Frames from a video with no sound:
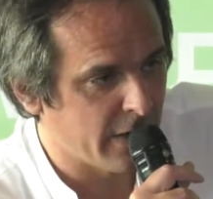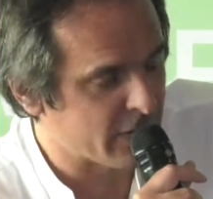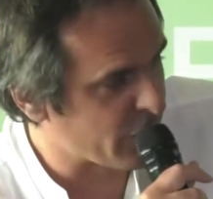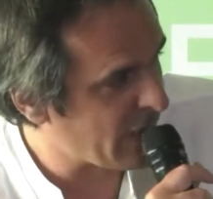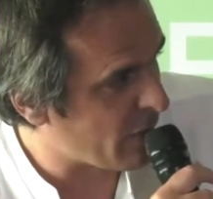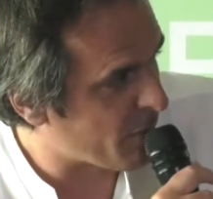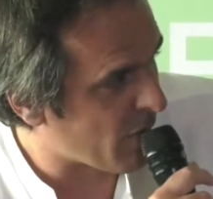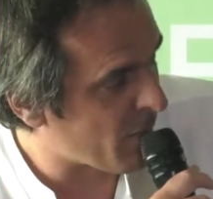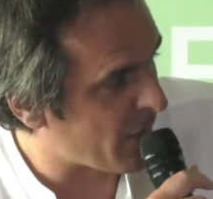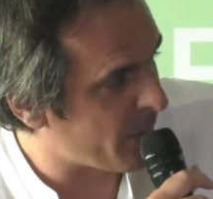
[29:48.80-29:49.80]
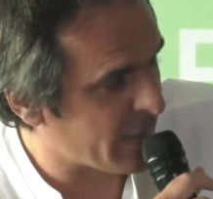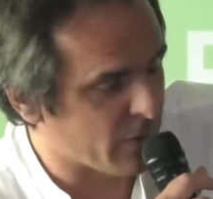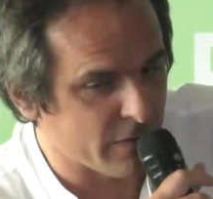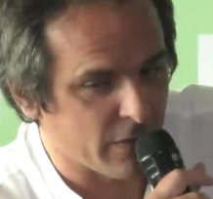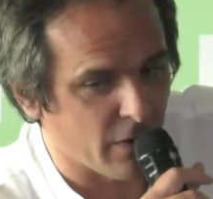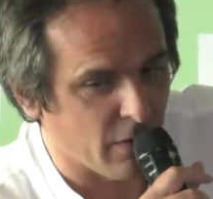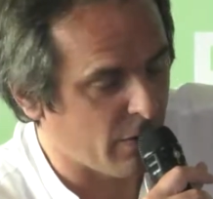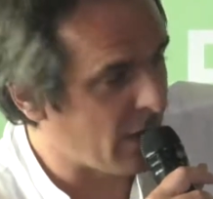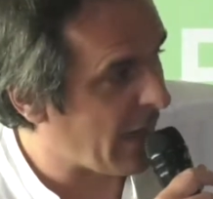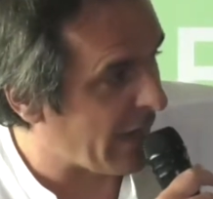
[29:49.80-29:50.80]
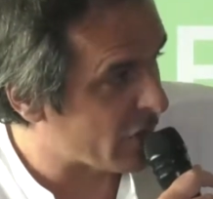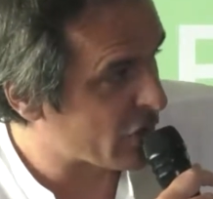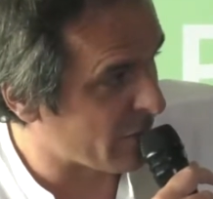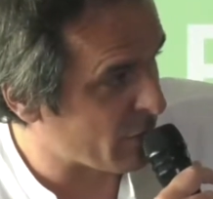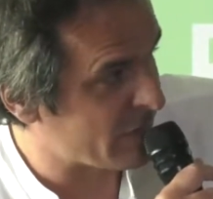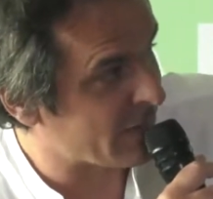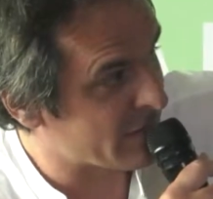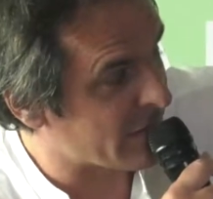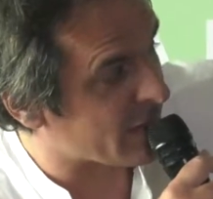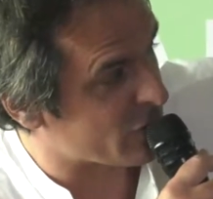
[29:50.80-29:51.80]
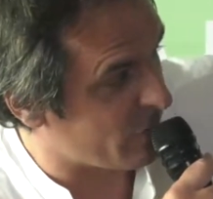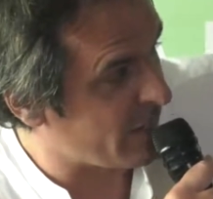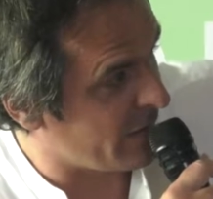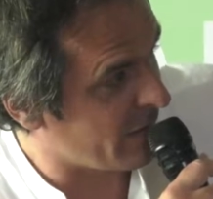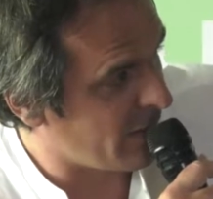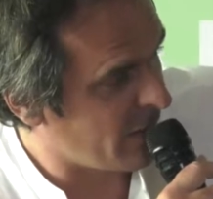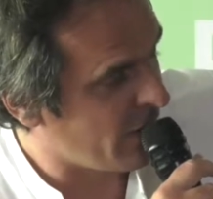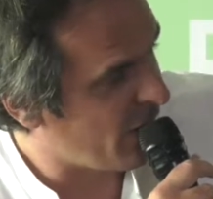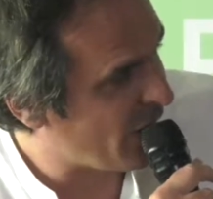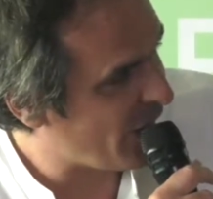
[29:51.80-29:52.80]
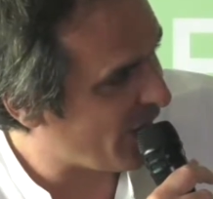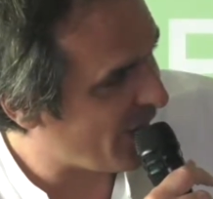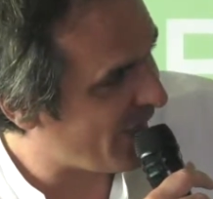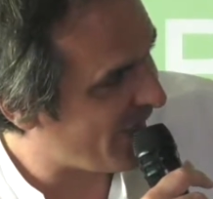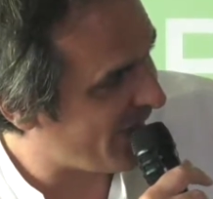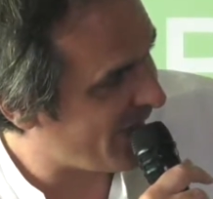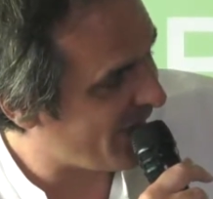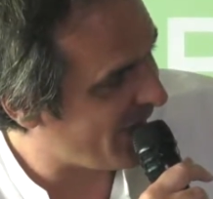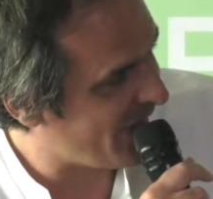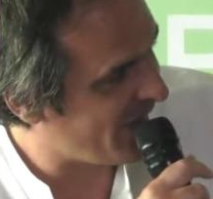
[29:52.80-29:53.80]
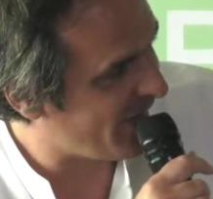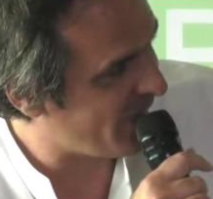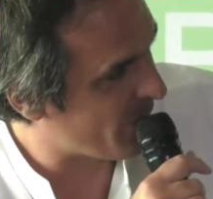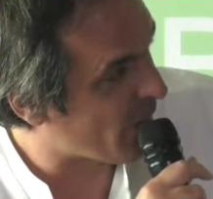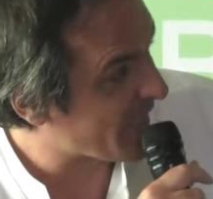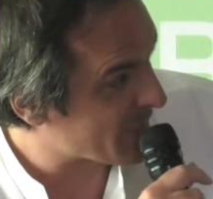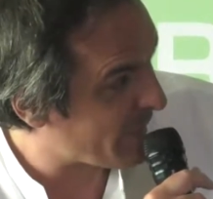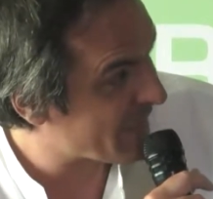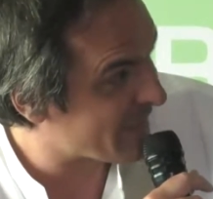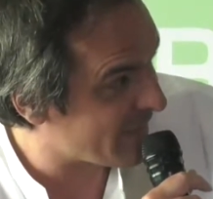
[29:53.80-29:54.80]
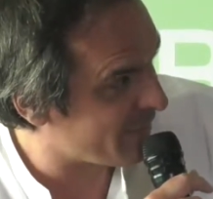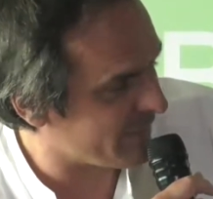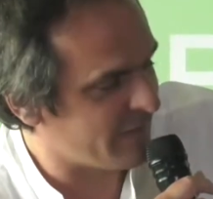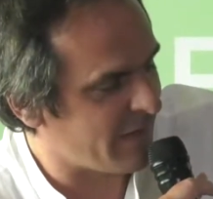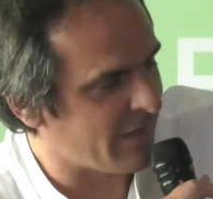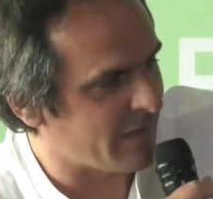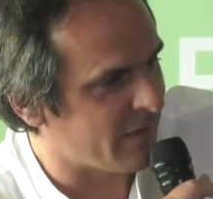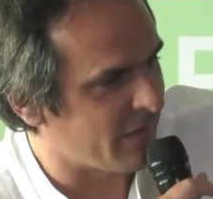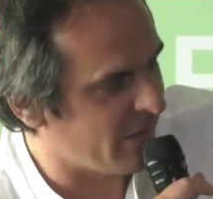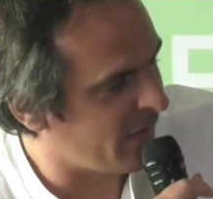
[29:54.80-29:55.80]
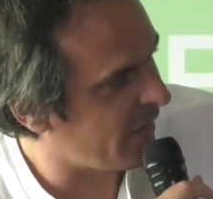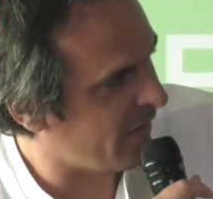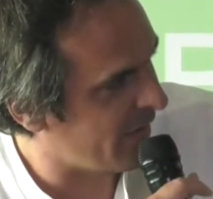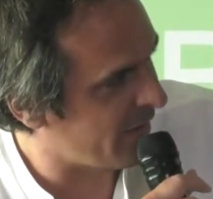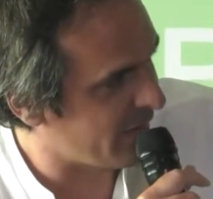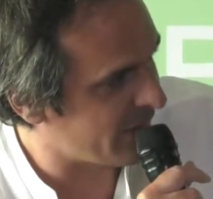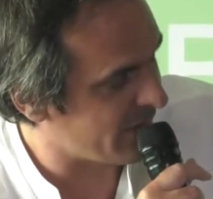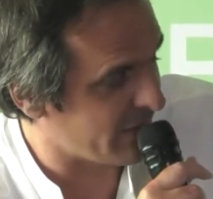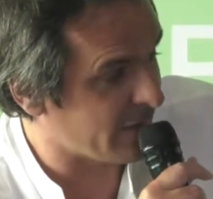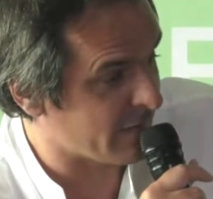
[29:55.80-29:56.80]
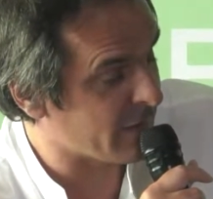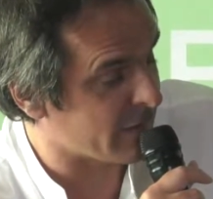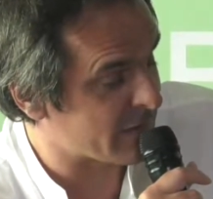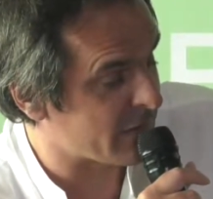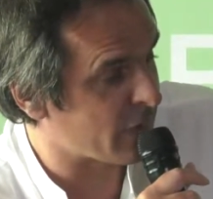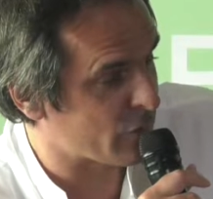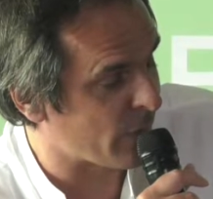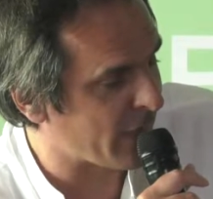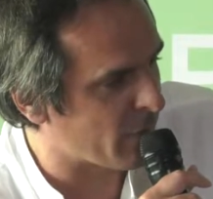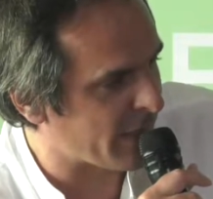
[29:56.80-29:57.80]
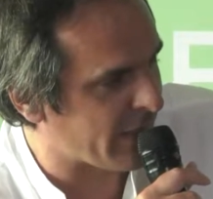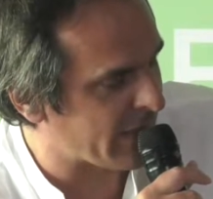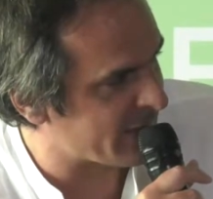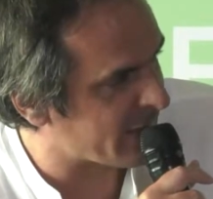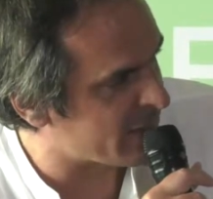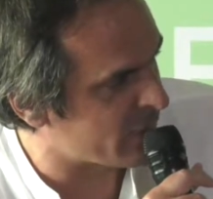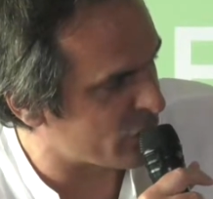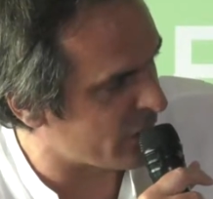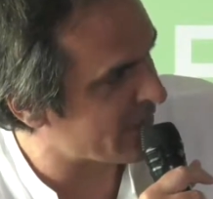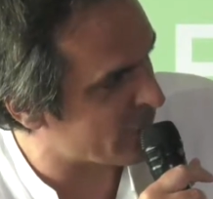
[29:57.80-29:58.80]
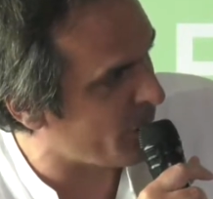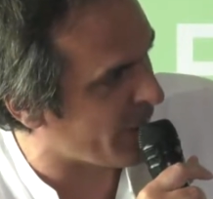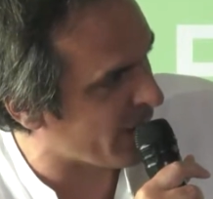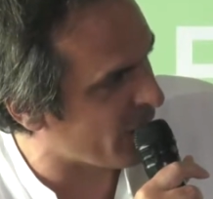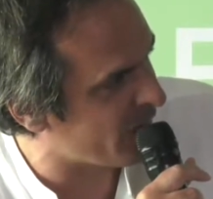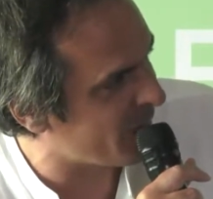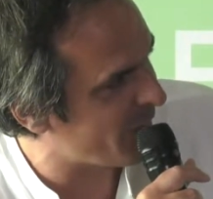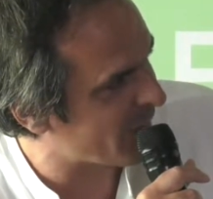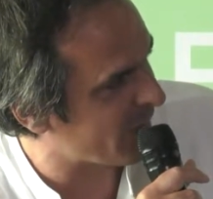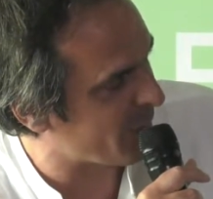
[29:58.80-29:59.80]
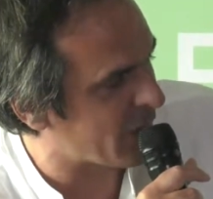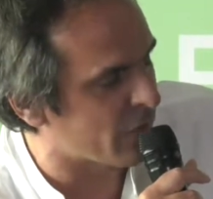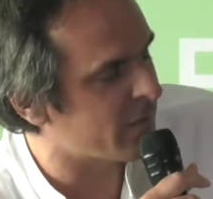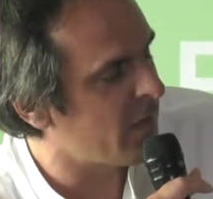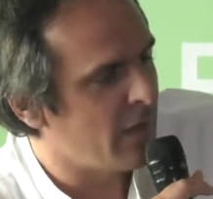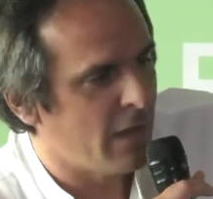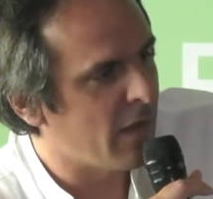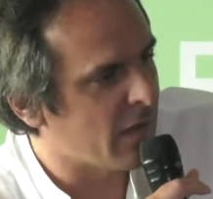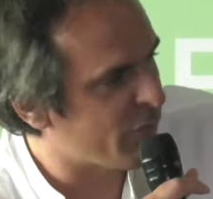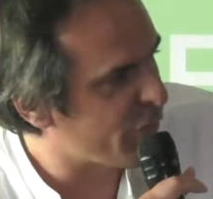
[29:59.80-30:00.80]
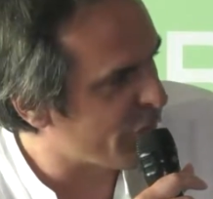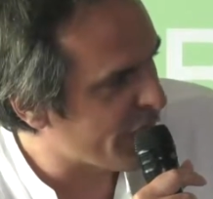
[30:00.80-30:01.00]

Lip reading: It's really a problem because additional music start to be more expensive, and it's really complicated. I think it's a period, because in few